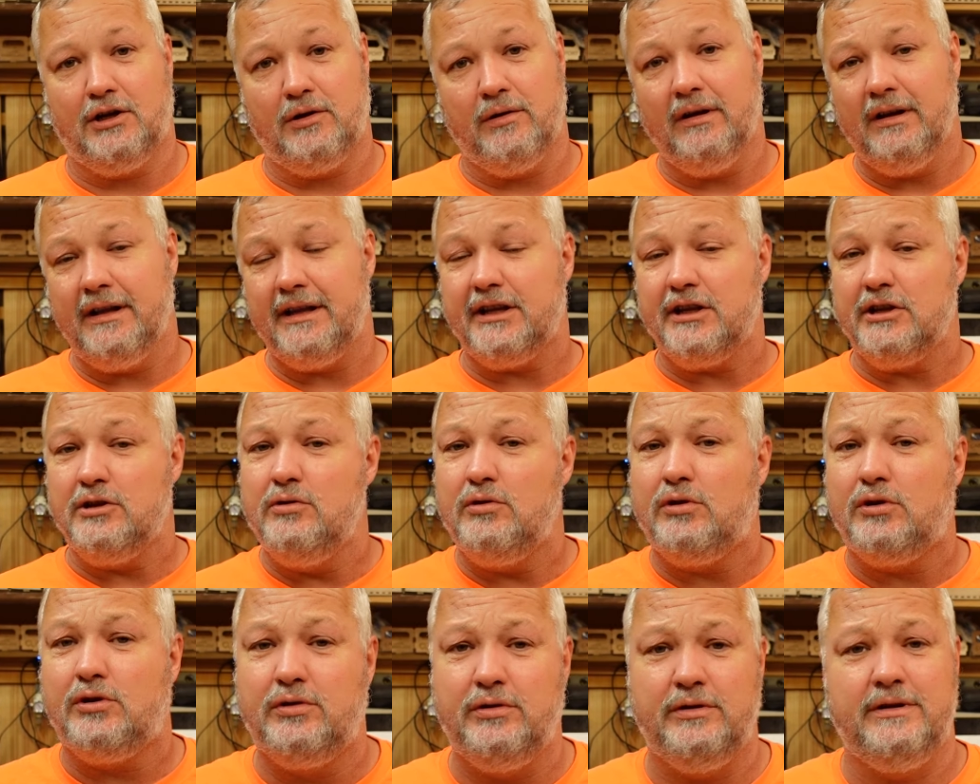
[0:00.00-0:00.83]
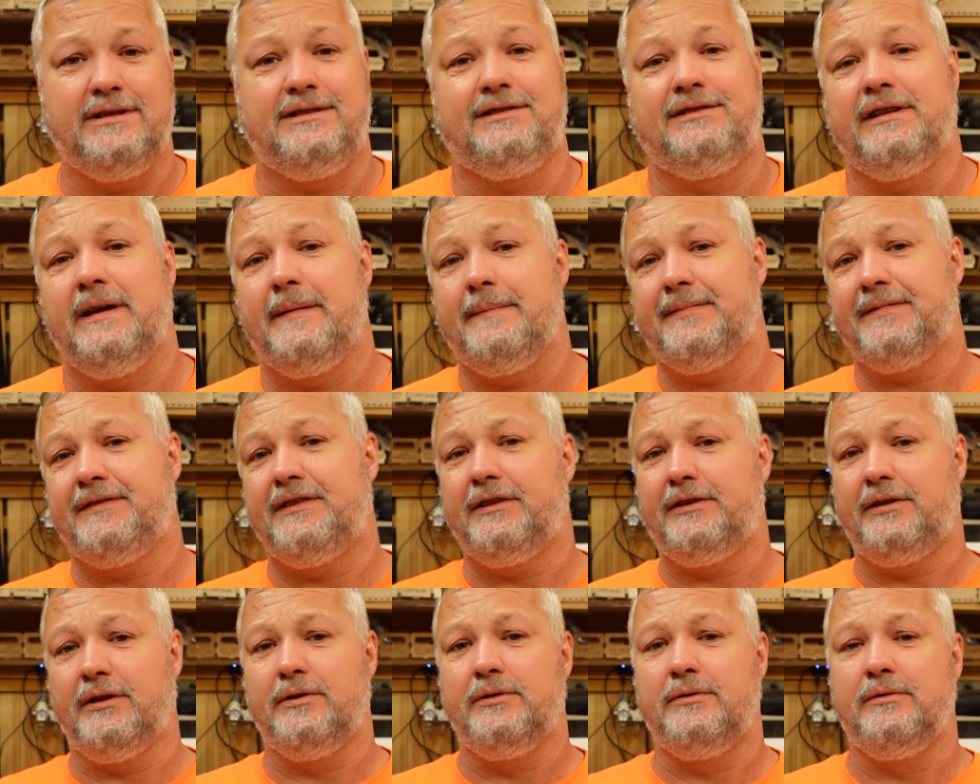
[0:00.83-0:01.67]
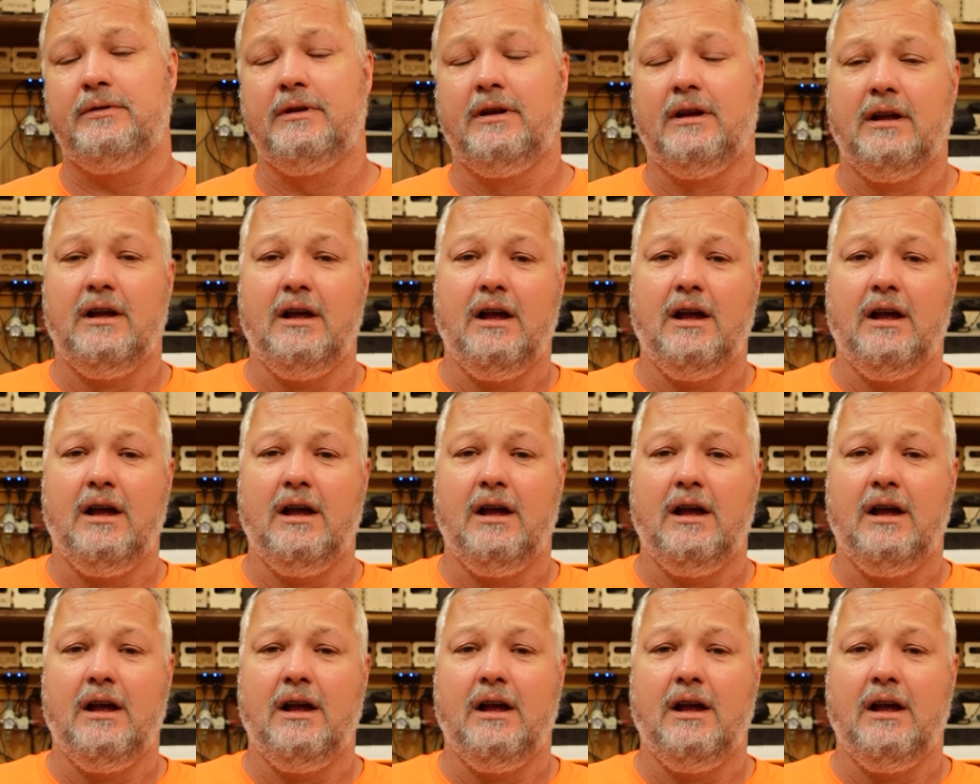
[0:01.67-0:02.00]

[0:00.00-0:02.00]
acrylic, you could substitute